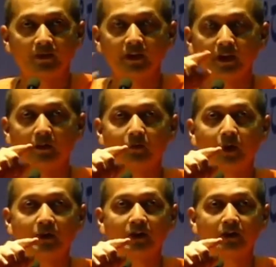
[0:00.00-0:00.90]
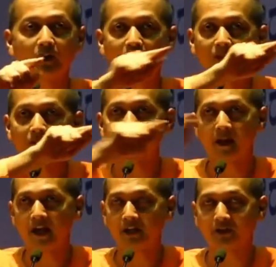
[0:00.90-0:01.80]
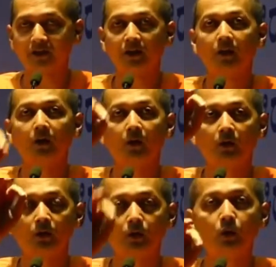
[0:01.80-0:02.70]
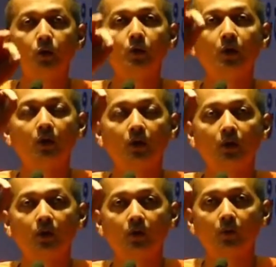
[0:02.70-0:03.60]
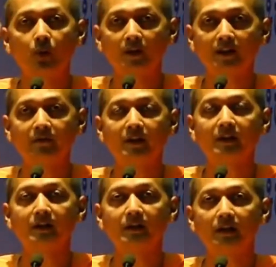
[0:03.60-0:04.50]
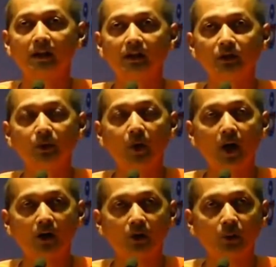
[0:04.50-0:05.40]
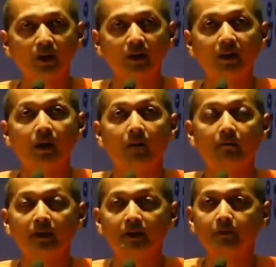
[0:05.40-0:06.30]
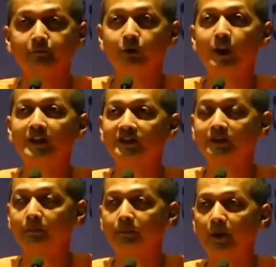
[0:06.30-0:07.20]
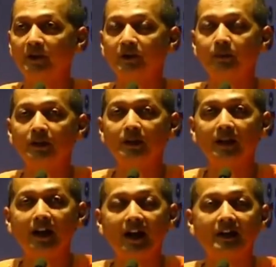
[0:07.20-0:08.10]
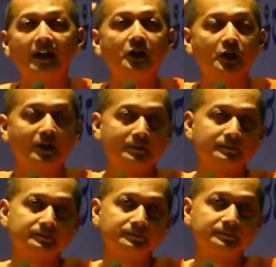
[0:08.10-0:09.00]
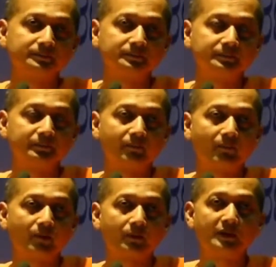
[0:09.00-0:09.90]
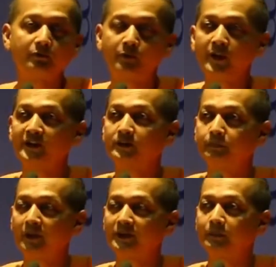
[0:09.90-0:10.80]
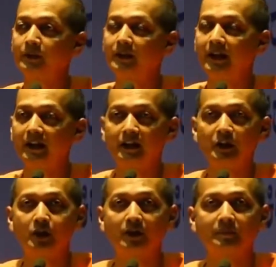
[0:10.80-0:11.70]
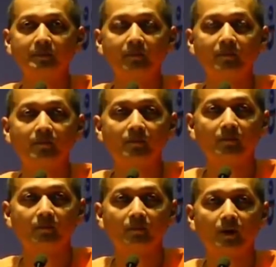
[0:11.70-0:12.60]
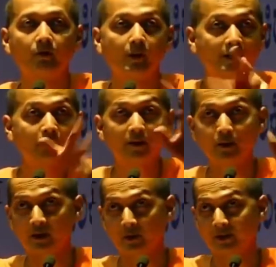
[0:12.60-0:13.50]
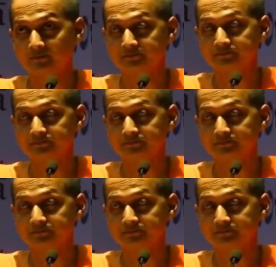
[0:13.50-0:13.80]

Secret of concentration, dash, do whatever you are doing with the fullest possible attention. With the fullest possible attention. Whatever you are doing.